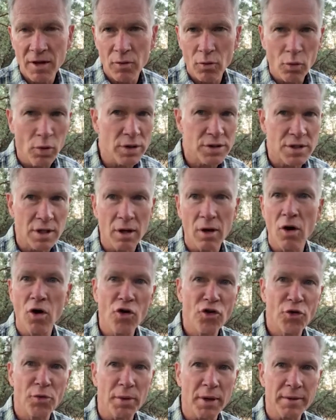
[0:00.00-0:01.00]
was the
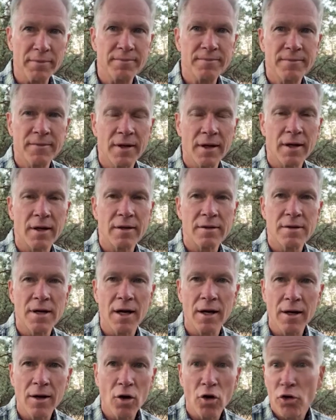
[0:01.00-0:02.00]
ultimate,
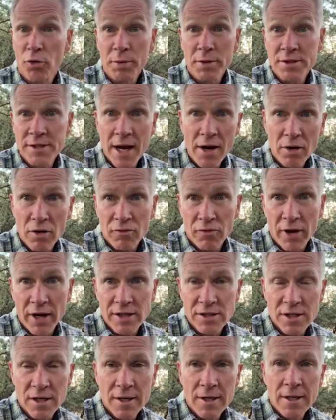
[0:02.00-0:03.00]
uh, ultimate sacrifice.